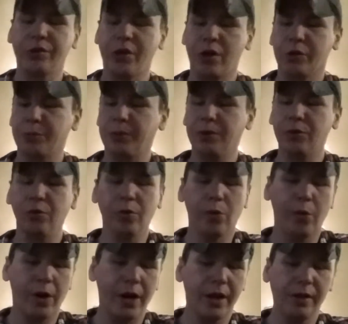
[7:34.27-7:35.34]
Stock's been doing
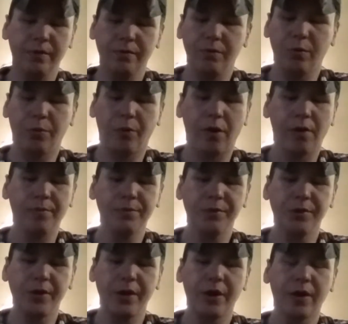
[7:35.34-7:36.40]
great, no problems
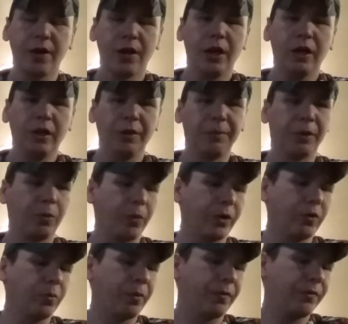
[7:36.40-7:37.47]
there. A little bit of
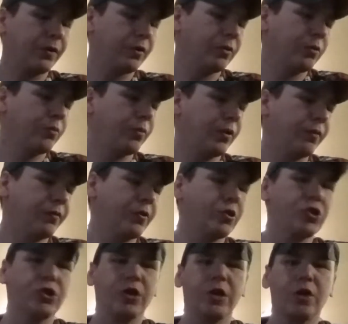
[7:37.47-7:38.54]
wiggle, but you know, if you're
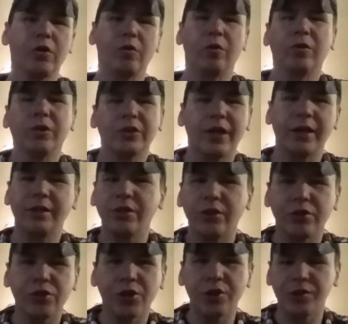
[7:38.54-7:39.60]
shooting, you're gonna hold it tight to
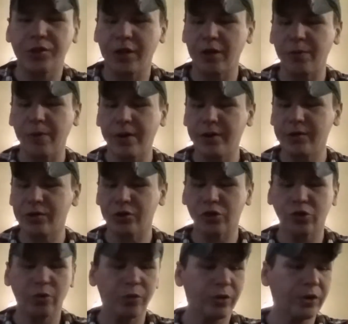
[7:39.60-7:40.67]
your chest anyways and
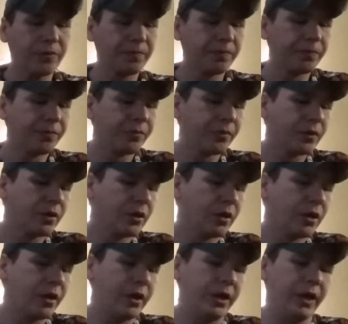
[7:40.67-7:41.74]
shoulder,
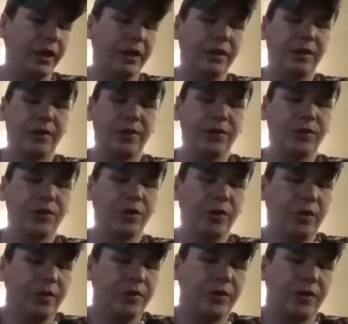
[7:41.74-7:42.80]
and so
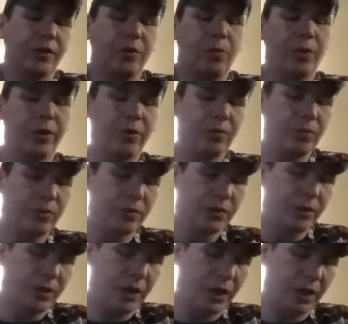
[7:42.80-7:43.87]
it's not gonna wiggle.
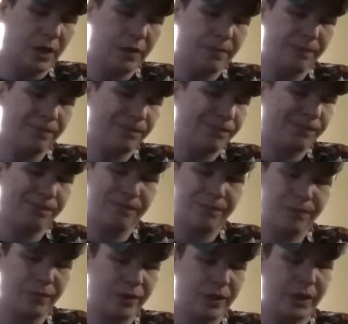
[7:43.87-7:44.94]

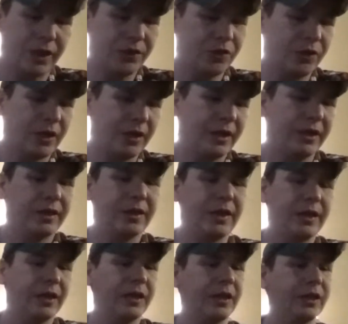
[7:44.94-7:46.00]
It hasn't done
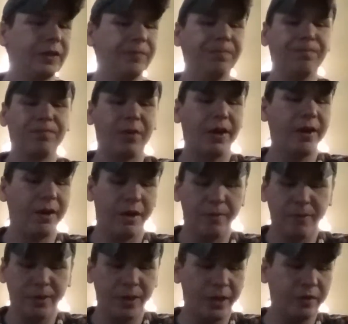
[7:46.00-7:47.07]
anything.
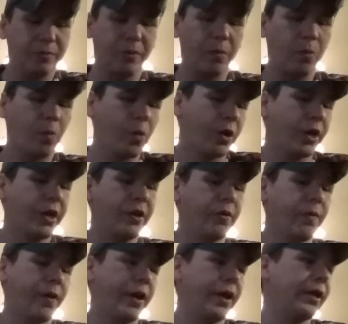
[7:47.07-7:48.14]
Everything's been working
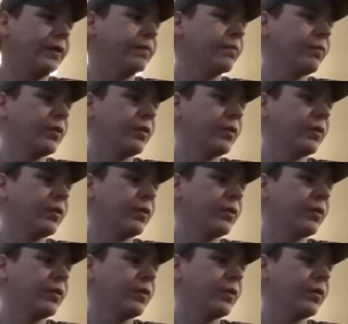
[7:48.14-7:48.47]
great.